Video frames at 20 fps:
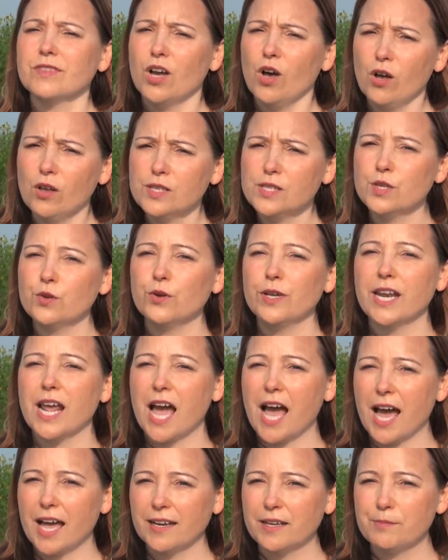Also an
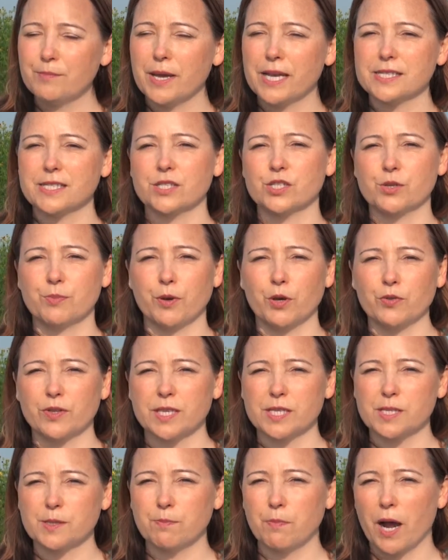added message about the
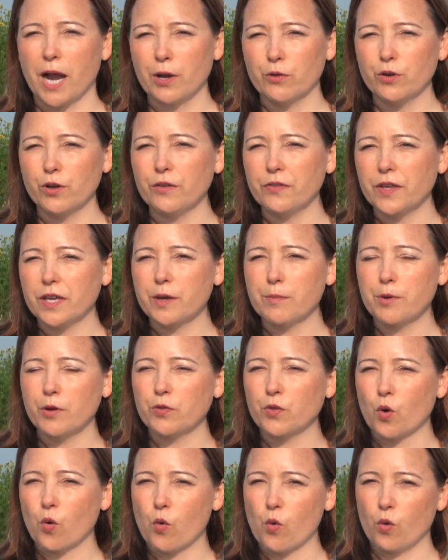spiral. Think
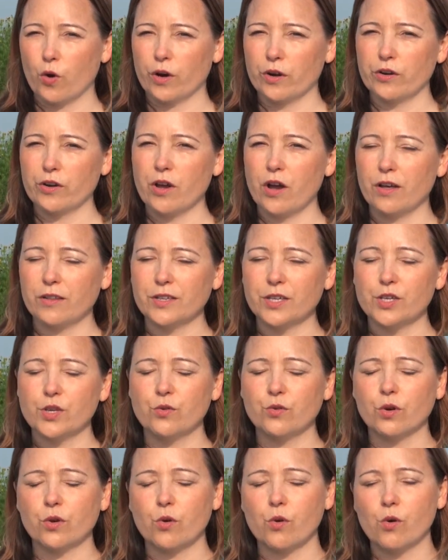about the horn on the
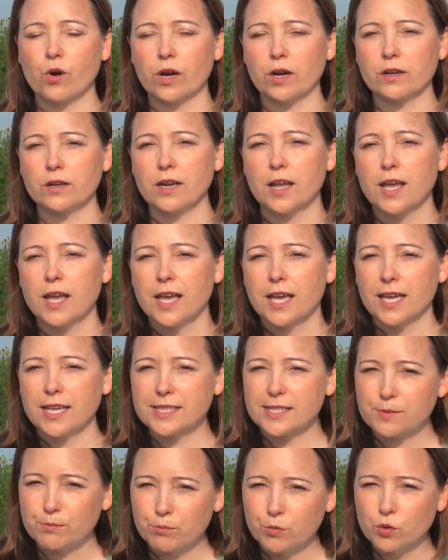unicorn.
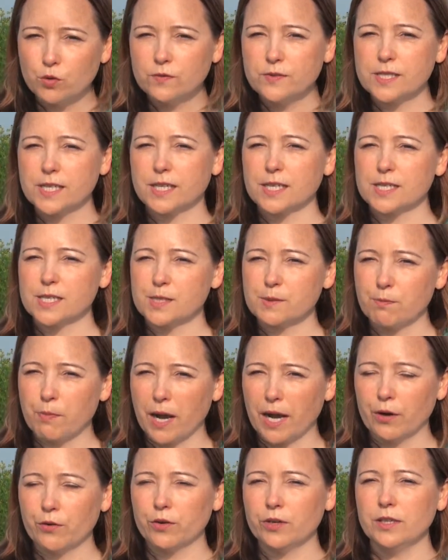It moves in a
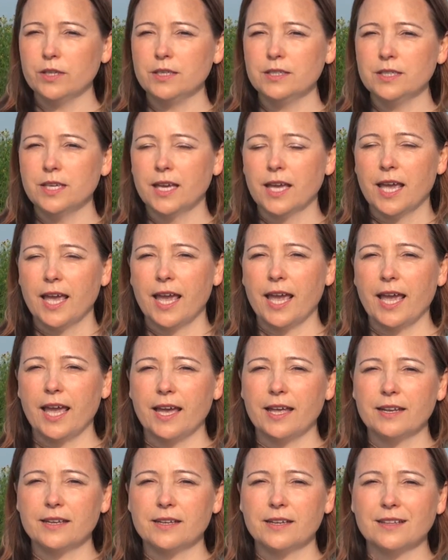spiral,
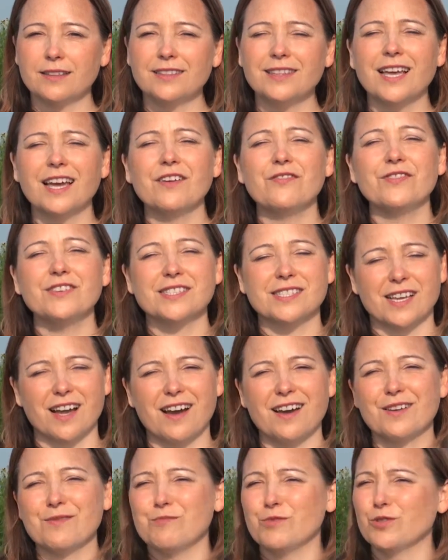and life is
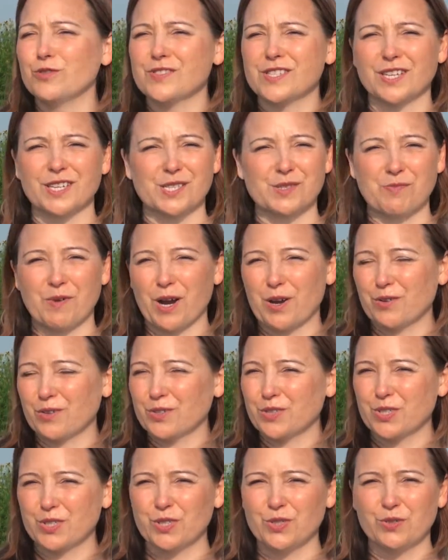kind of moves in a
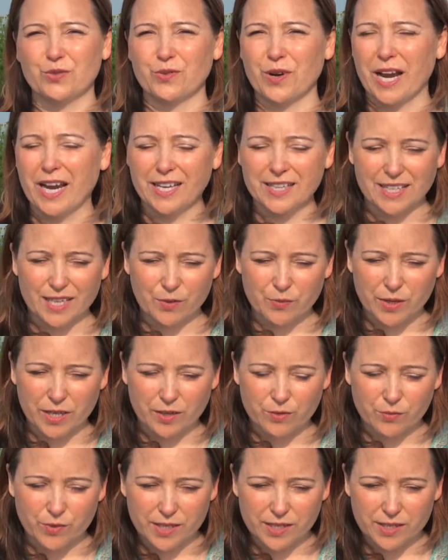spiral too, right? Like we